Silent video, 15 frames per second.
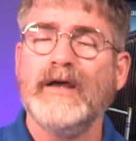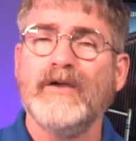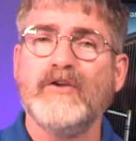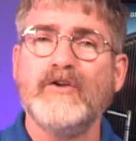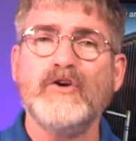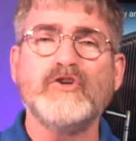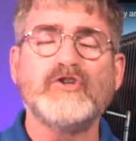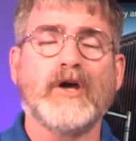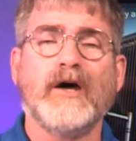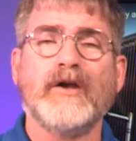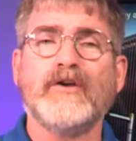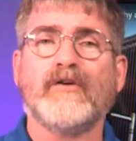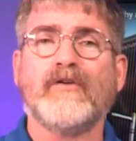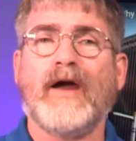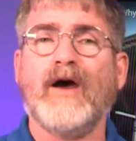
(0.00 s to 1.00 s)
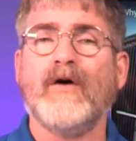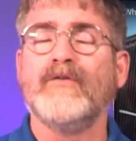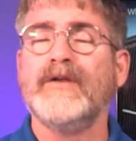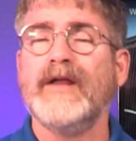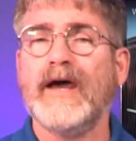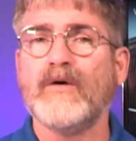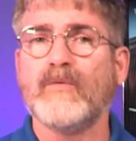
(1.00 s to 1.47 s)
Huge
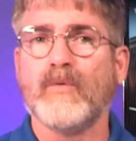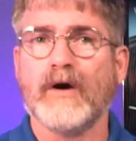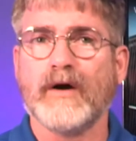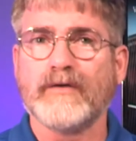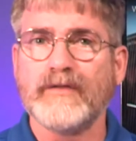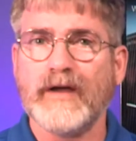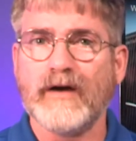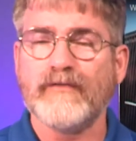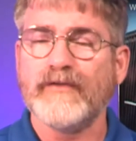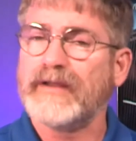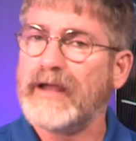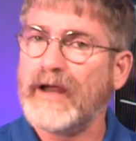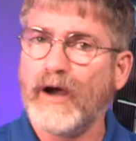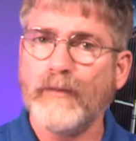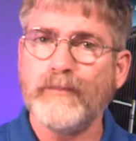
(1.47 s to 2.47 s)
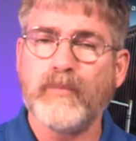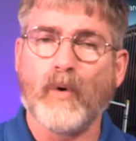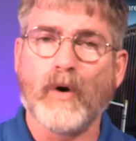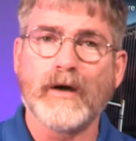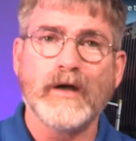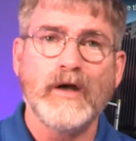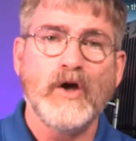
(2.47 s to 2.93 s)
underground network there for the
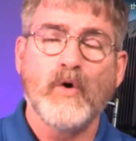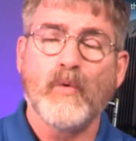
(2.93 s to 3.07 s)
airport